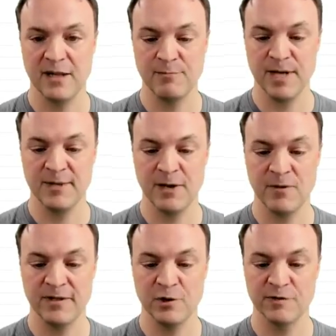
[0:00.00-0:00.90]
and then maybe I
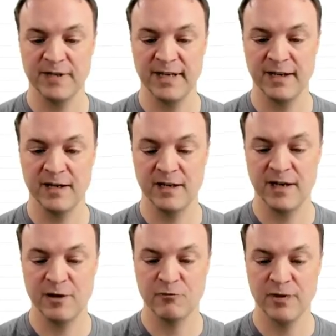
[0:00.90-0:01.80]
want it over here
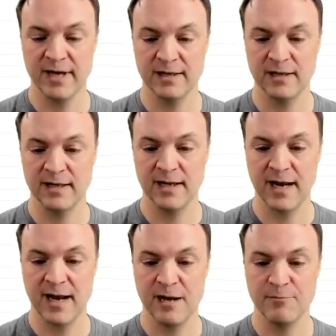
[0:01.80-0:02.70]
and right click
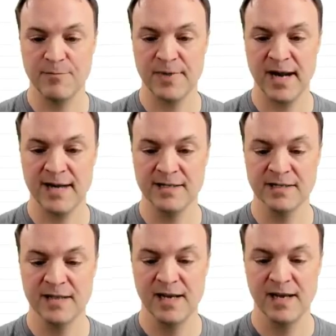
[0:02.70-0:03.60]
and
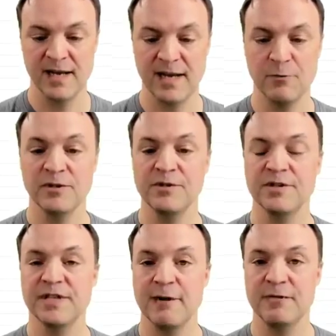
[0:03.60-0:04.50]
paste, it will do
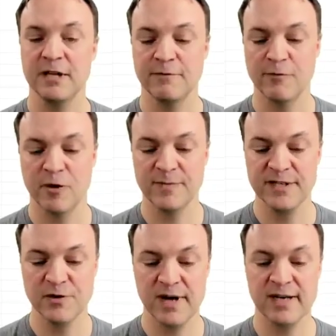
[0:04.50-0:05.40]
the same thing for me.
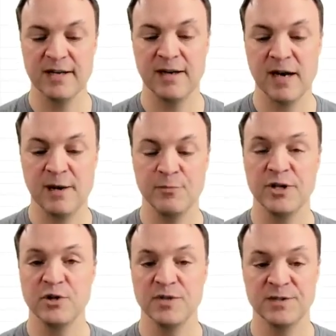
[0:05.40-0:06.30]
So I can put
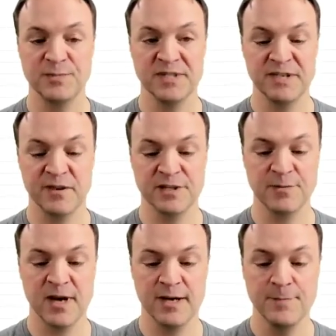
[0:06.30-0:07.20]
it to a specific
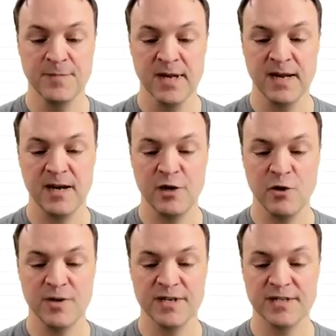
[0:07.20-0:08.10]
spot. And
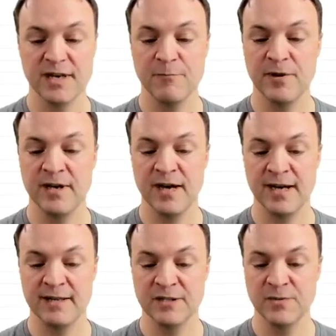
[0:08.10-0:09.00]
notice when
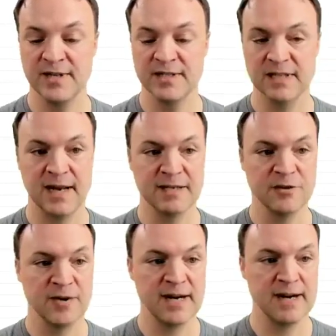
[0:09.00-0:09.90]
this one is
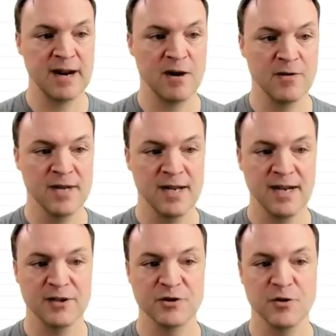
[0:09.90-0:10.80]
selected right now,
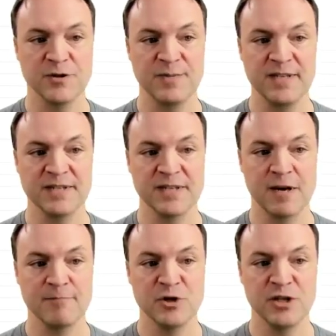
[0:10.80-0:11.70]
it shows me
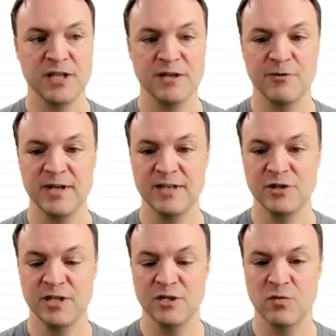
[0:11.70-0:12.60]
sum G3 to
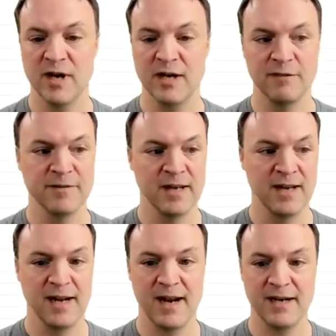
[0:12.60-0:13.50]
G12,
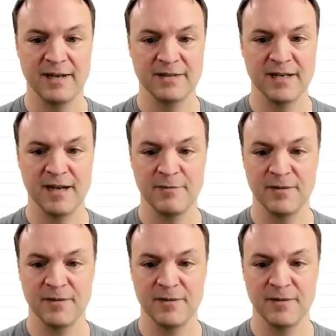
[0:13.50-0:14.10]
and it